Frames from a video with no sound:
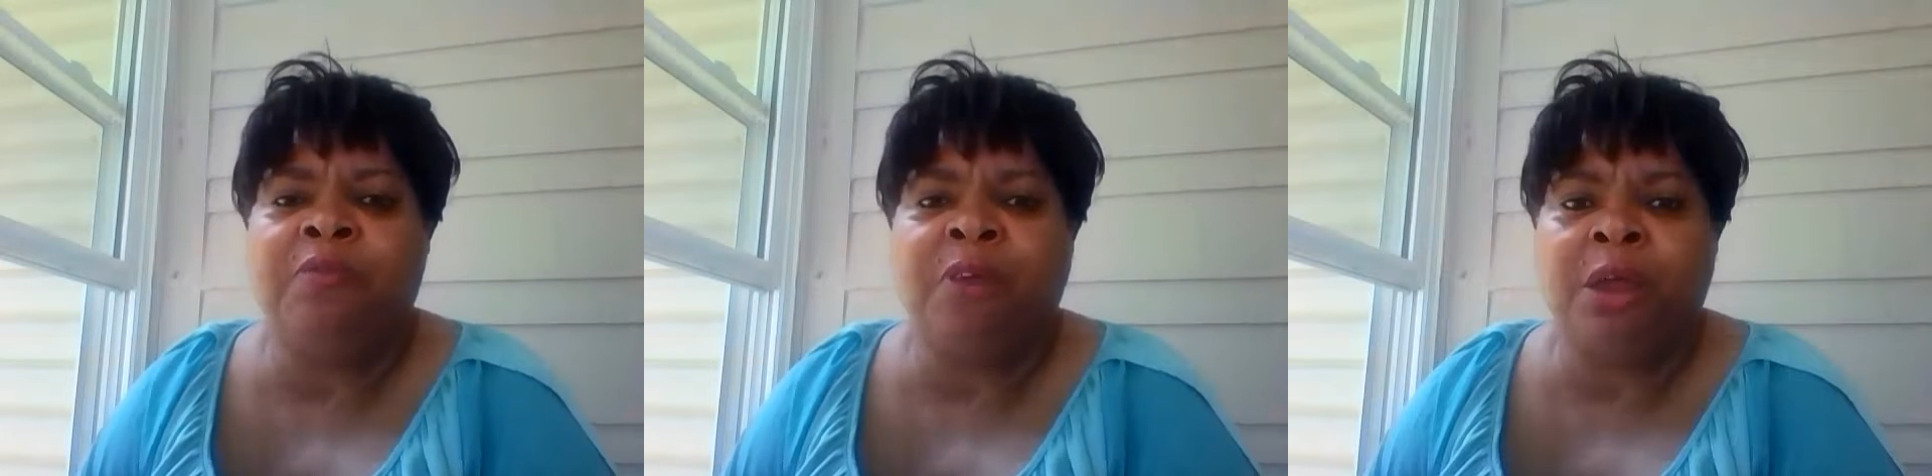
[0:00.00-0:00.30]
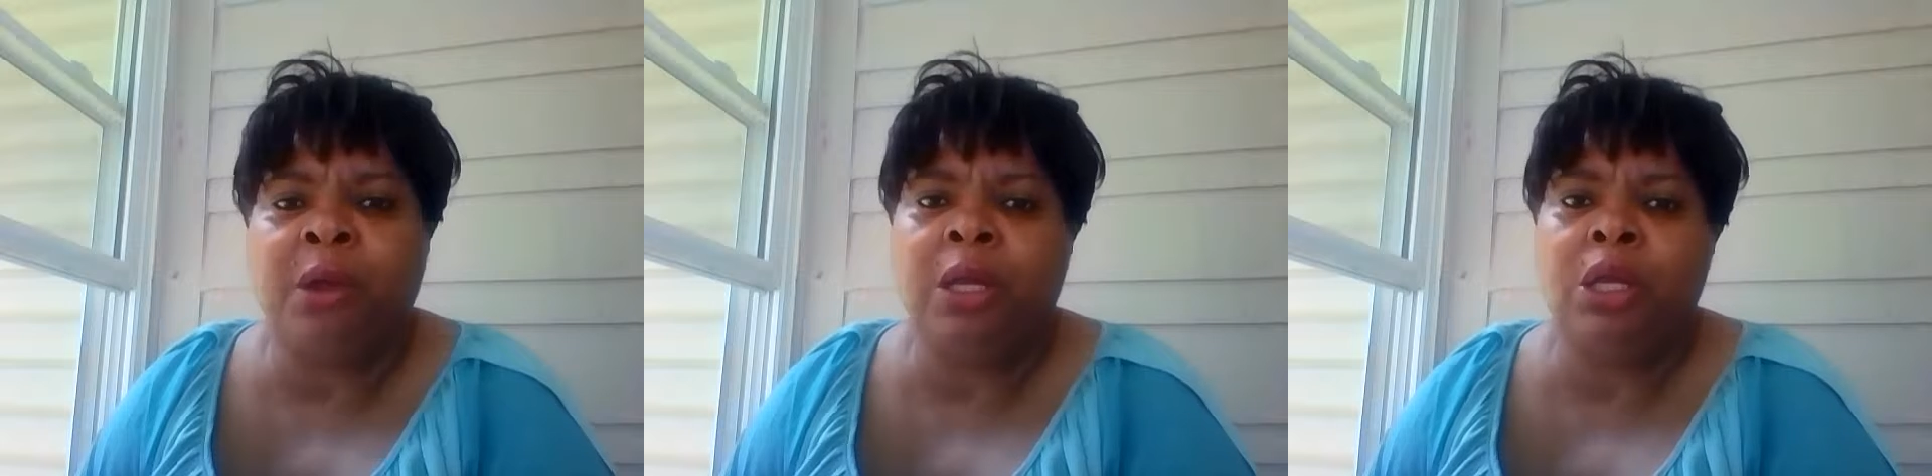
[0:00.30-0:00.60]

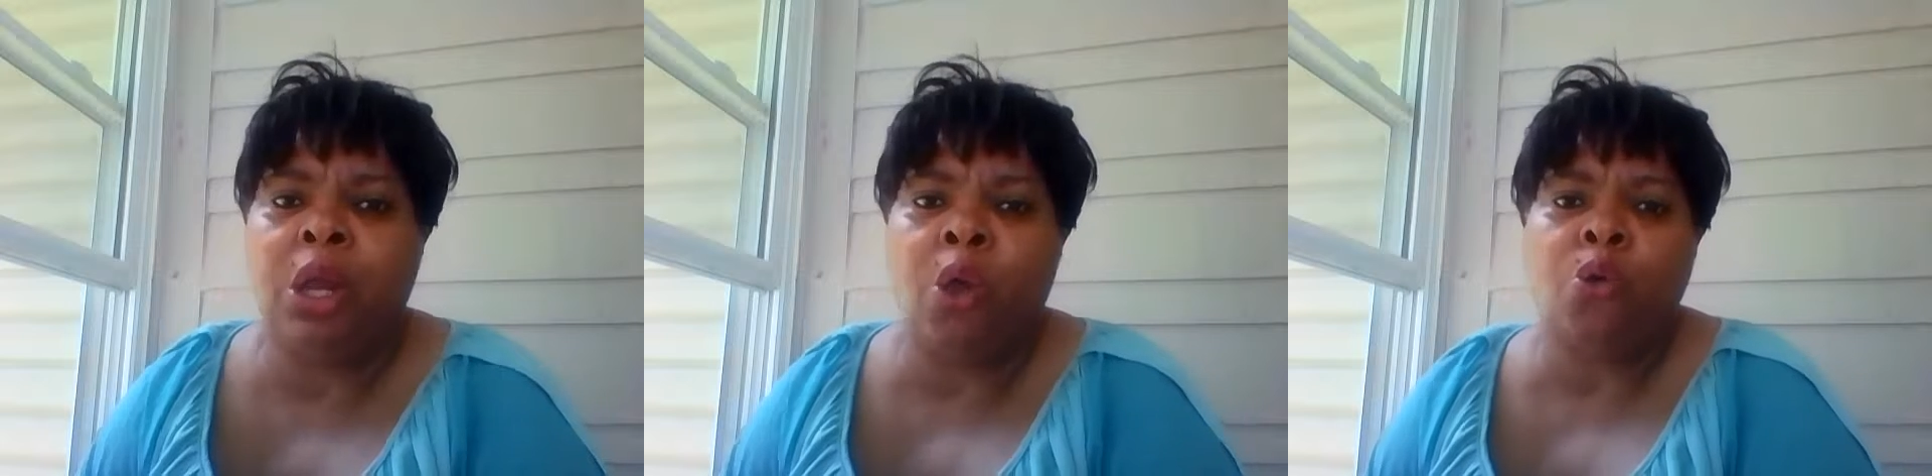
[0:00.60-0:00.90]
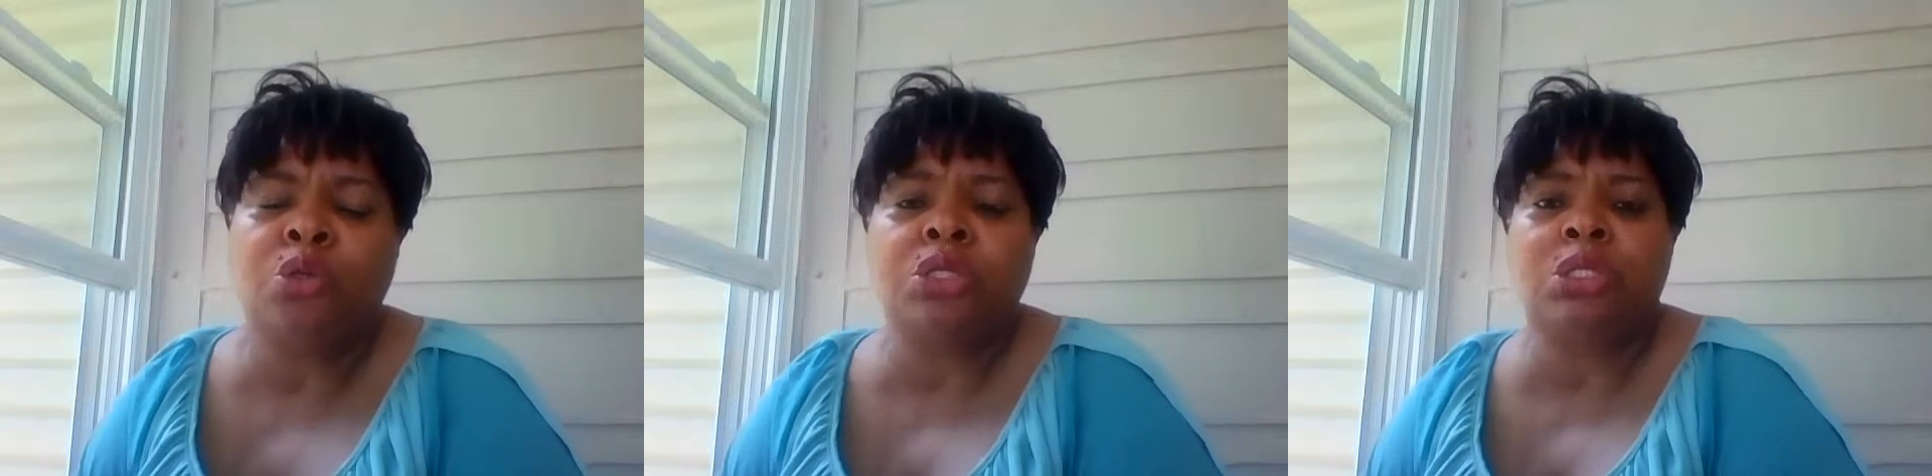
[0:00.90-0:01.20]
very
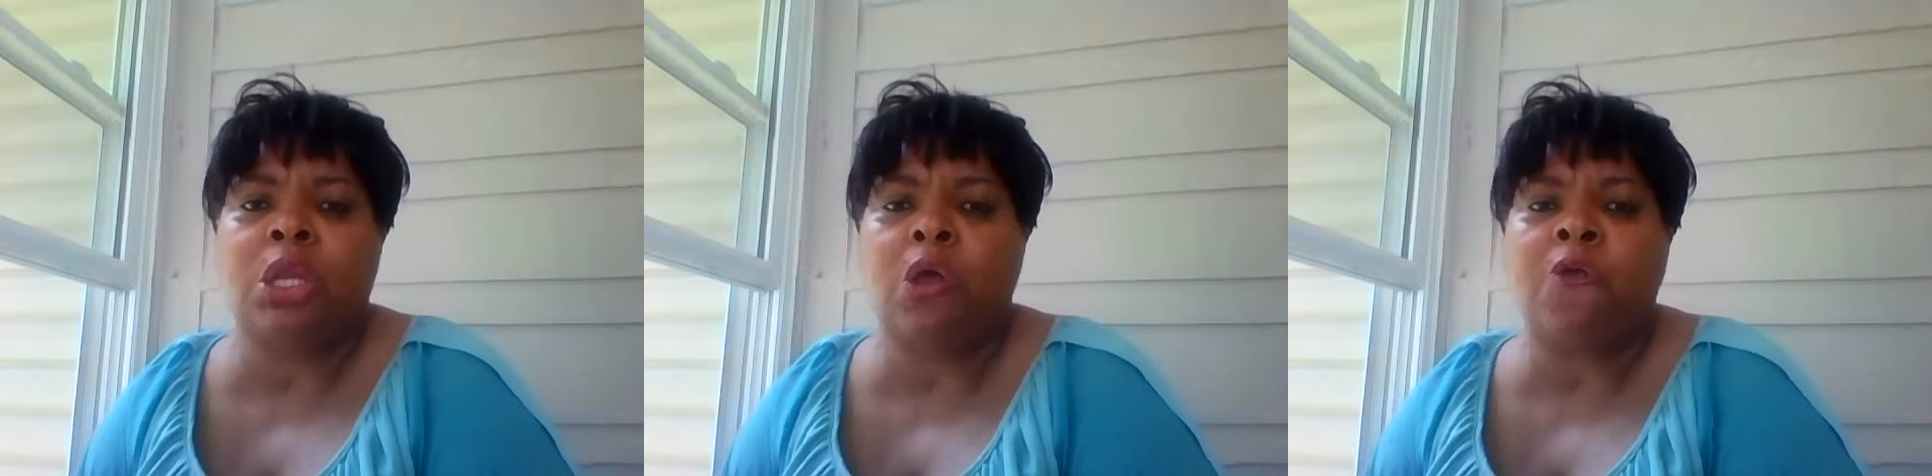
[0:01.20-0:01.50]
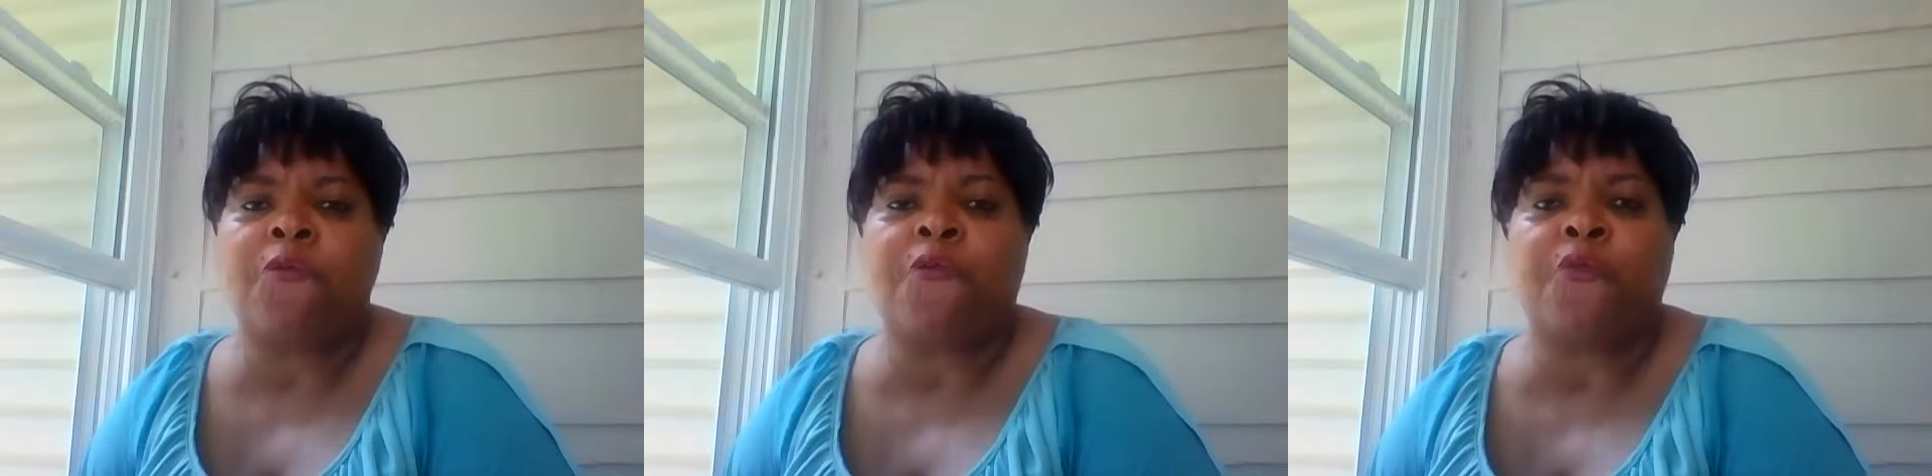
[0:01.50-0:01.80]
low,
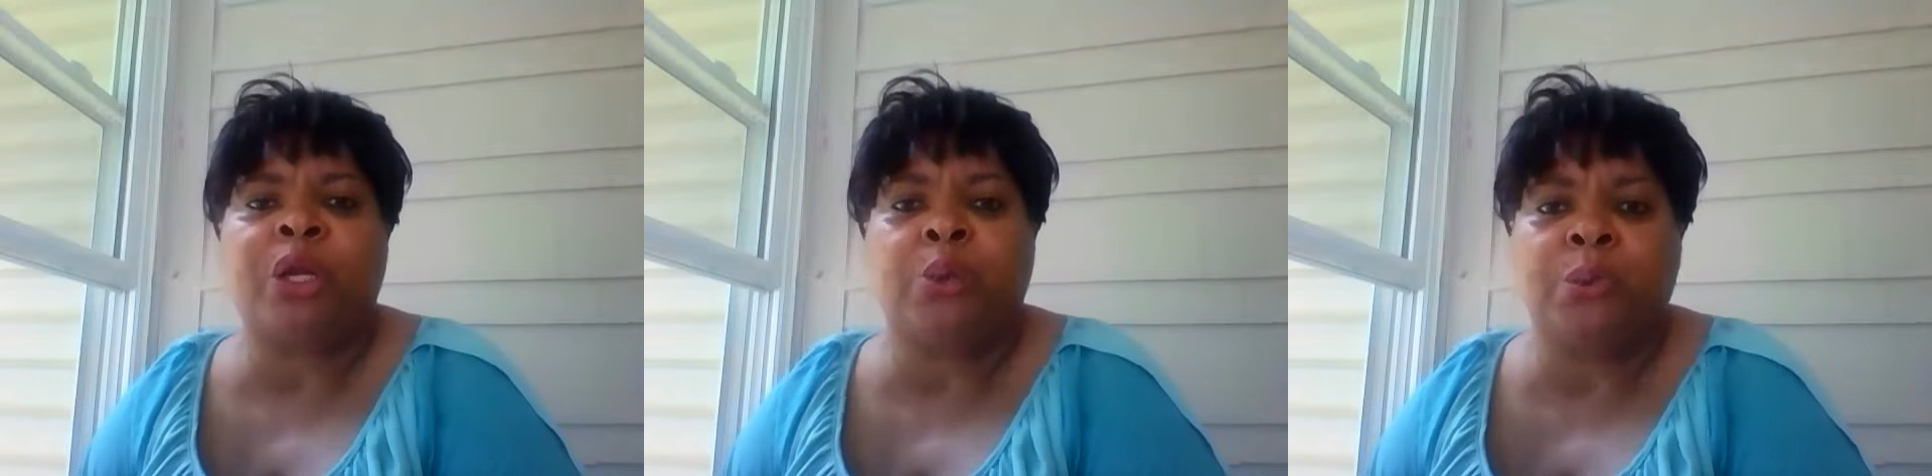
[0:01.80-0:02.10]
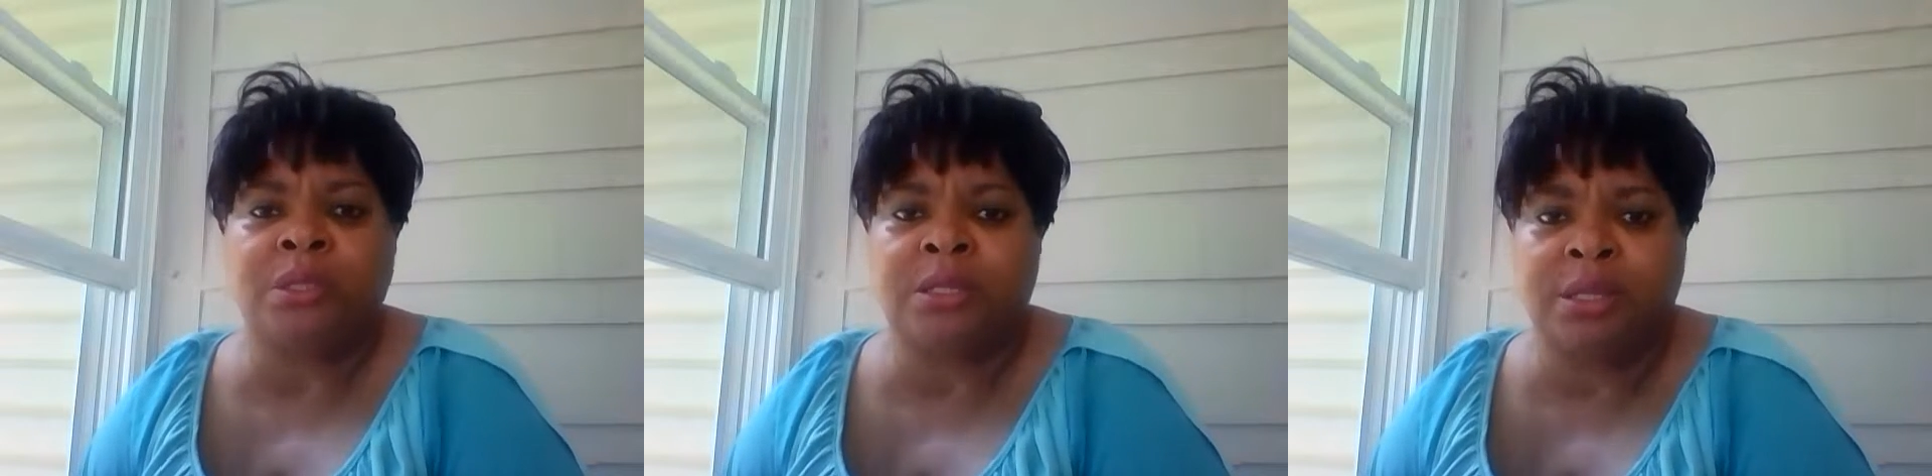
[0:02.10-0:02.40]
slow
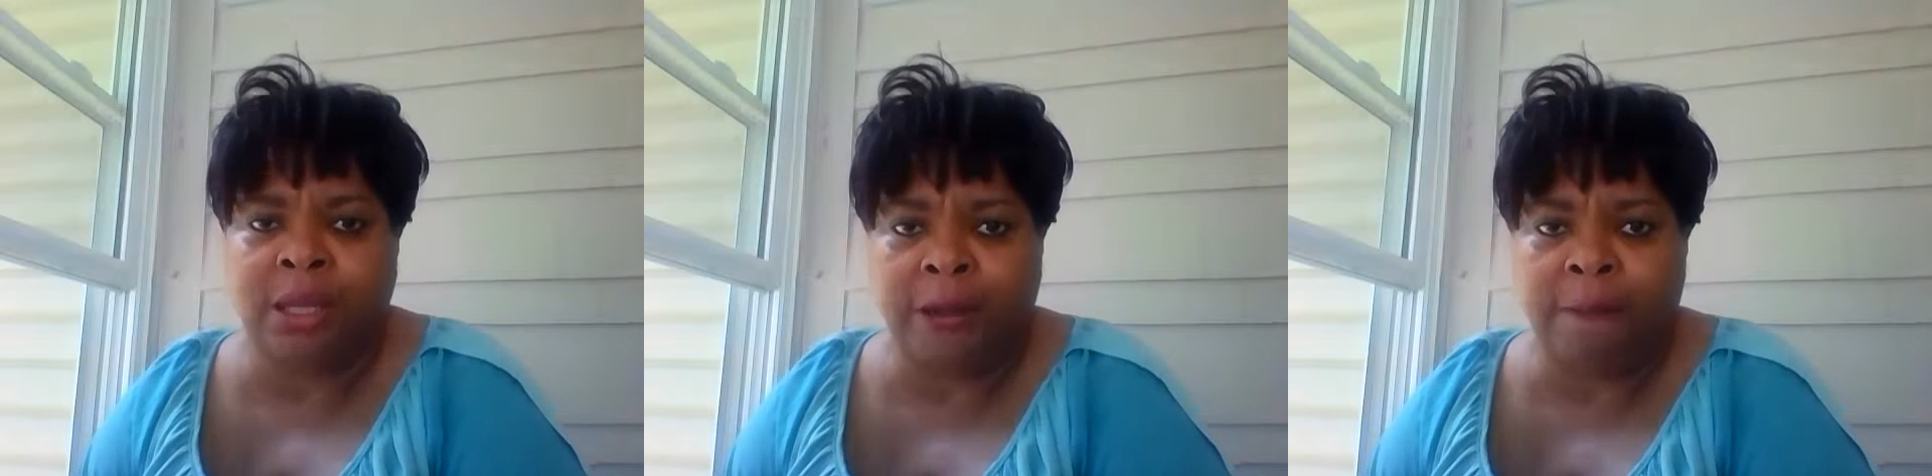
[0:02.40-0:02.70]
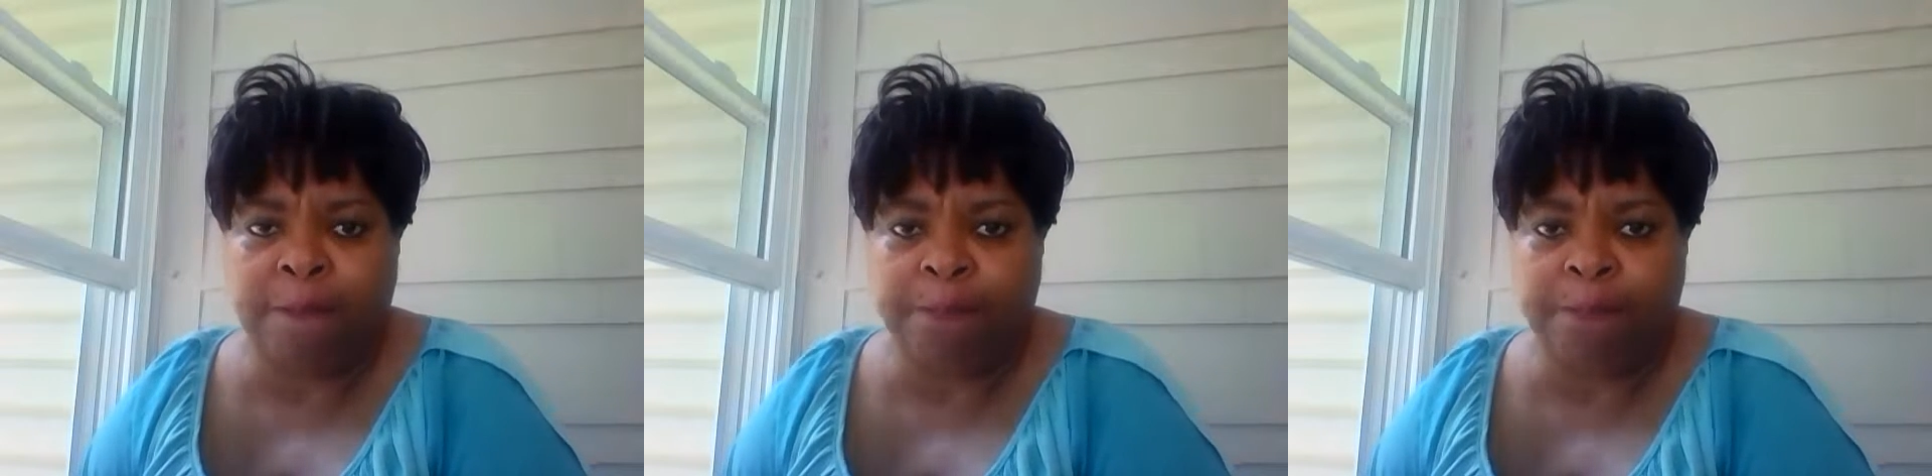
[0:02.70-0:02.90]
frequency.